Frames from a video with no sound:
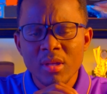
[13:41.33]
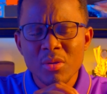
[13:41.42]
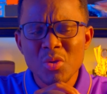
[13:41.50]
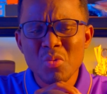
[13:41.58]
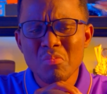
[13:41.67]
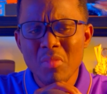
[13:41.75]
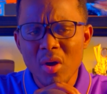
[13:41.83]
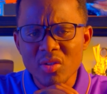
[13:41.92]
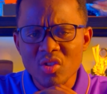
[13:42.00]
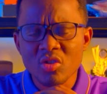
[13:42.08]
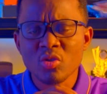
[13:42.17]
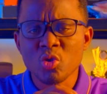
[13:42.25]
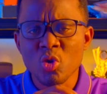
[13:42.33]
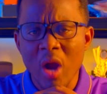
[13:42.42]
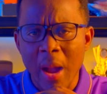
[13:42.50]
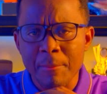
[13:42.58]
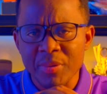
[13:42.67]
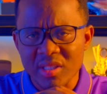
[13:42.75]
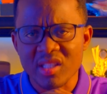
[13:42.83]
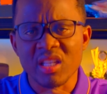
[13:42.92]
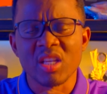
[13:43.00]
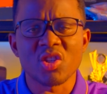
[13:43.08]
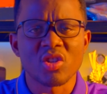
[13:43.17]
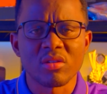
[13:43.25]
You must show
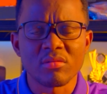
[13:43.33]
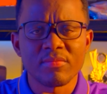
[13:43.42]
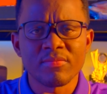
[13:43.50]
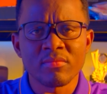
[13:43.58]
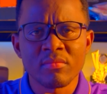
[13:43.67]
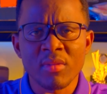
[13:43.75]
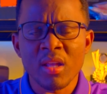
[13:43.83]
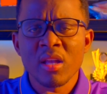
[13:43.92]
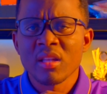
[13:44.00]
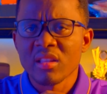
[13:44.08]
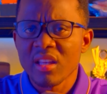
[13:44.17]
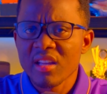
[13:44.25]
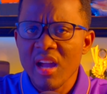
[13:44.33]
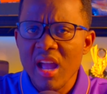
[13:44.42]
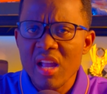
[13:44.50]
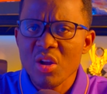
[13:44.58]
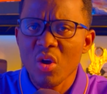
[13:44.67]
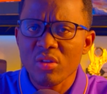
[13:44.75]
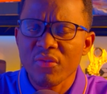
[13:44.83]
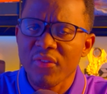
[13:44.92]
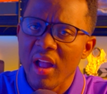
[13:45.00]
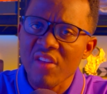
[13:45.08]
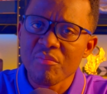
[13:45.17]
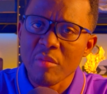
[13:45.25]
appreciation. The guy got
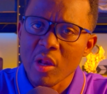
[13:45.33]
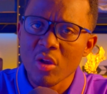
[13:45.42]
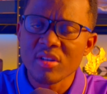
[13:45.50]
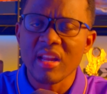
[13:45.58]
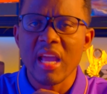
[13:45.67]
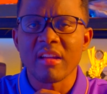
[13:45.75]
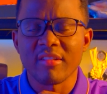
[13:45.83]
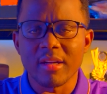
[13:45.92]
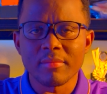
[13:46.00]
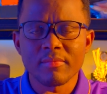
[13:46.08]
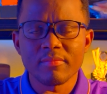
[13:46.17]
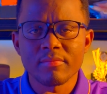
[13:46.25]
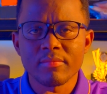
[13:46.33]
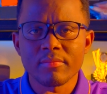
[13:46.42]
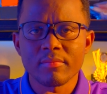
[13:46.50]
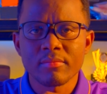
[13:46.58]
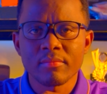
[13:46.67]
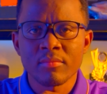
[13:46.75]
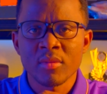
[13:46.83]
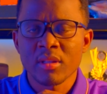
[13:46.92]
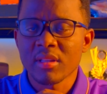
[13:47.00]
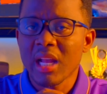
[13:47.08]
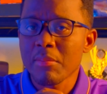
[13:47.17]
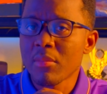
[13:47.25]
5 million naira.
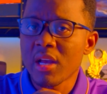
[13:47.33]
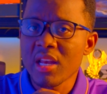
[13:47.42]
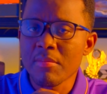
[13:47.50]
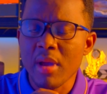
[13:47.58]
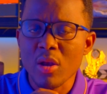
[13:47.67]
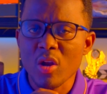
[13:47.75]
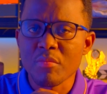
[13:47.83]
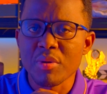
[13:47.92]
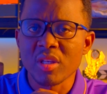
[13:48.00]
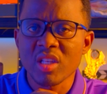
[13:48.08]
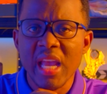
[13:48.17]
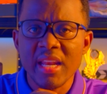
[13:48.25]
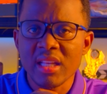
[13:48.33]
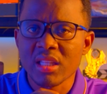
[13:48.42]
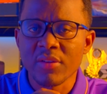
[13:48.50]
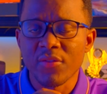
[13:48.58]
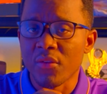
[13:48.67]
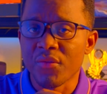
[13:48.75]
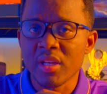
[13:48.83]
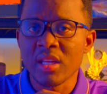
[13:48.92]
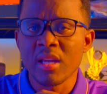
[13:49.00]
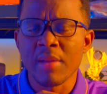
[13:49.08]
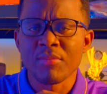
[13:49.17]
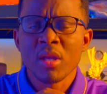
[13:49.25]
That money might not be anything for
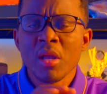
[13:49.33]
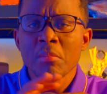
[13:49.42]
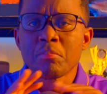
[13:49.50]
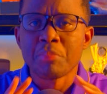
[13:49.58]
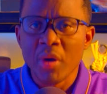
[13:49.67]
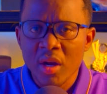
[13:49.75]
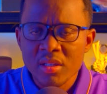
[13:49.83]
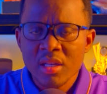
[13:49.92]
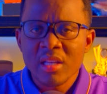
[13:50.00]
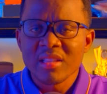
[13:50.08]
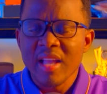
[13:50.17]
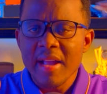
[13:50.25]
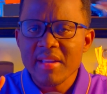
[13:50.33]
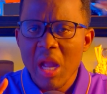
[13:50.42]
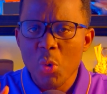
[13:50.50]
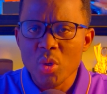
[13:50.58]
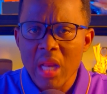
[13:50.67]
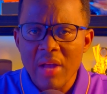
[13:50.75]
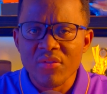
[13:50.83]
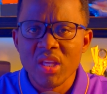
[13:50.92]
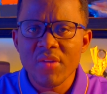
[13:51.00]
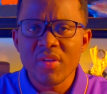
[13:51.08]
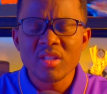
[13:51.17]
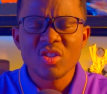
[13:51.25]
VDM, but that guy would have
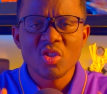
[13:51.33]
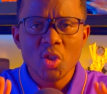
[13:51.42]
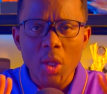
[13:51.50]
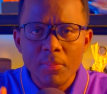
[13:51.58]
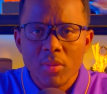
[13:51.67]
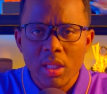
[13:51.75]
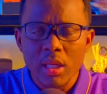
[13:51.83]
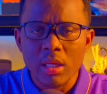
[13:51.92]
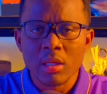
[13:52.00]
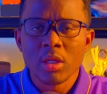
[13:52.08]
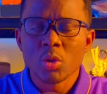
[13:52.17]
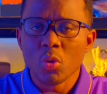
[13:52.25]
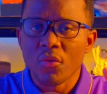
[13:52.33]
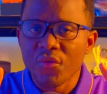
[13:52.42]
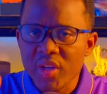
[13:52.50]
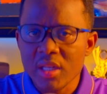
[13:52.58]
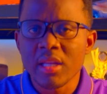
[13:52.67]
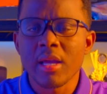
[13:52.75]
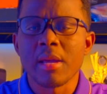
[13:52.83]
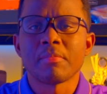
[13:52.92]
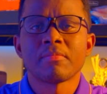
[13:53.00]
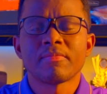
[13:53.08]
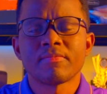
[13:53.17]
given something to VDM